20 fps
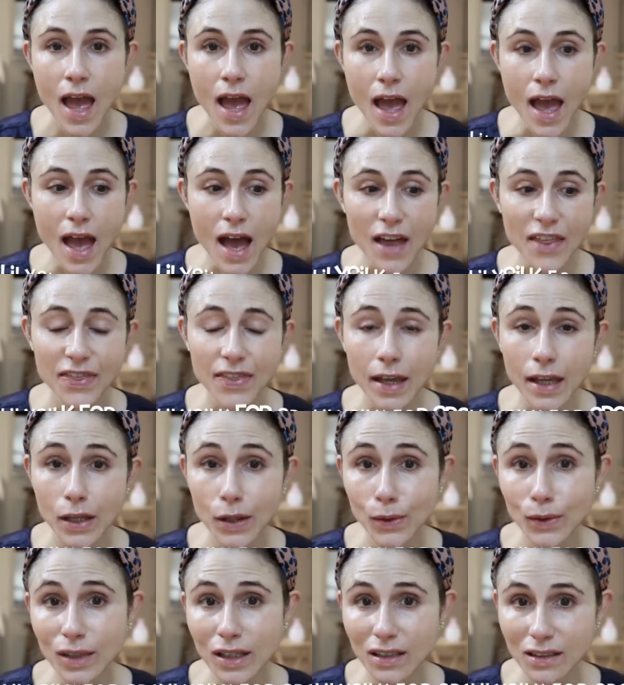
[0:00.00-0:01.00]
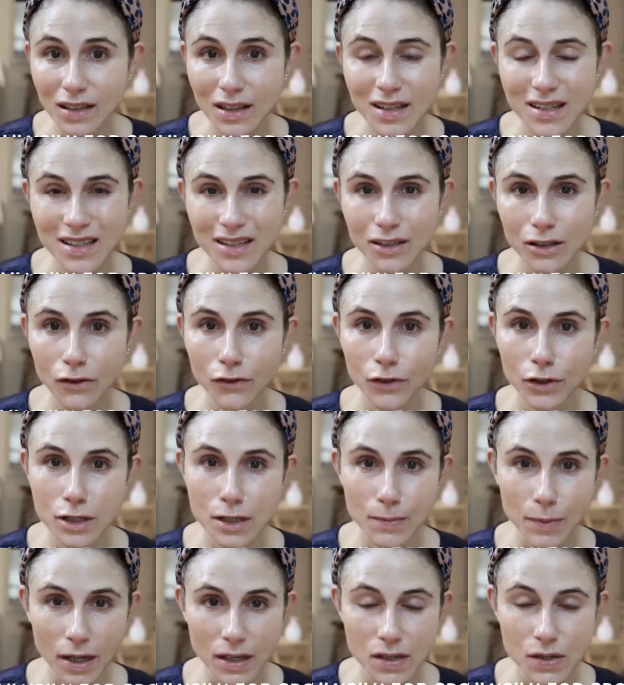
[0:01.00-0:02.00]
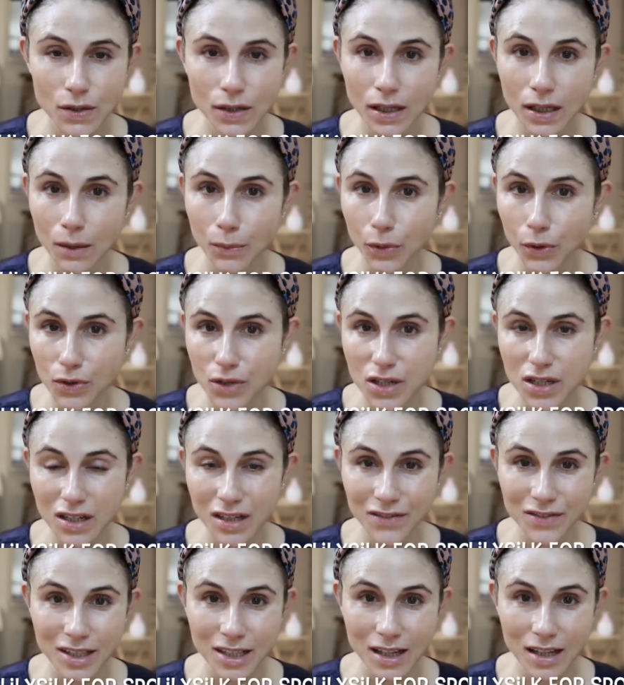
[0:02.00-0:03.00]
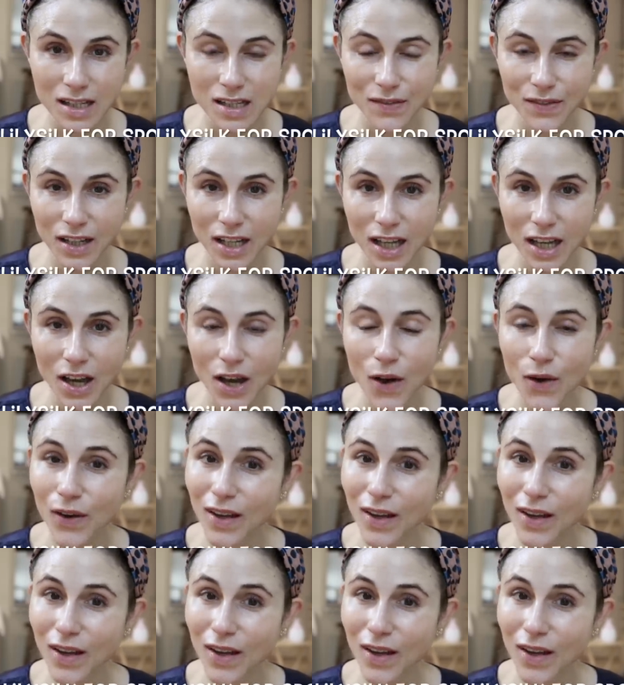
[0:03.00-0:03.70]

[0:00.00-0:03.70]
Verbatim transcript: And thank you Lily Silk for sponsoring a portion of today's video.